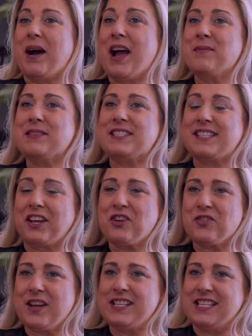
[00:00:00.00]
I'm a second
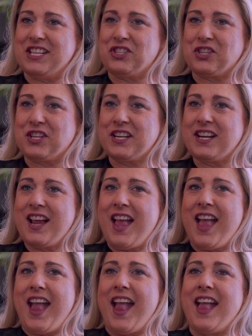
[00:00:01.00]
grade teacher
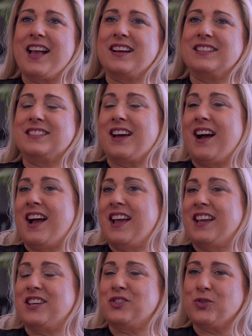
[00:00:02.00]
and
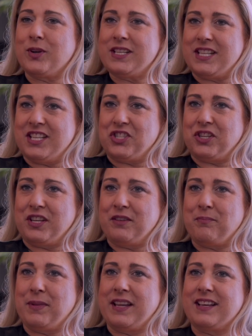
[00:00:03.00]
I enjoy
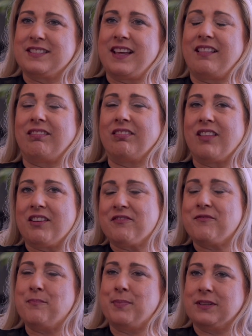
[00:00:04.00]
teaching because I
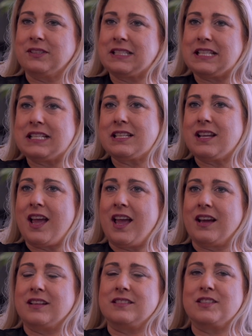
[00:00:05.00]
love building
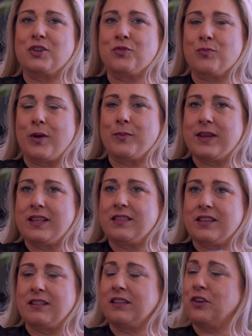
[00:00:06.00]
and growing
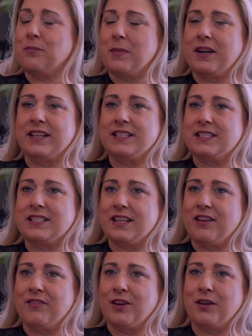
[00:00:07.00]
the little minds
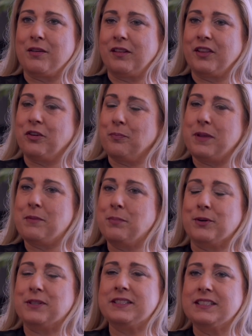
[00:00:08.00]
of our little
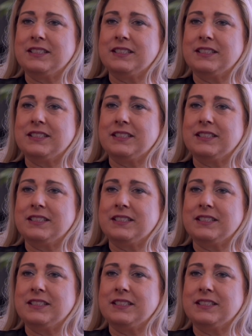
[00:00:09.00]
people.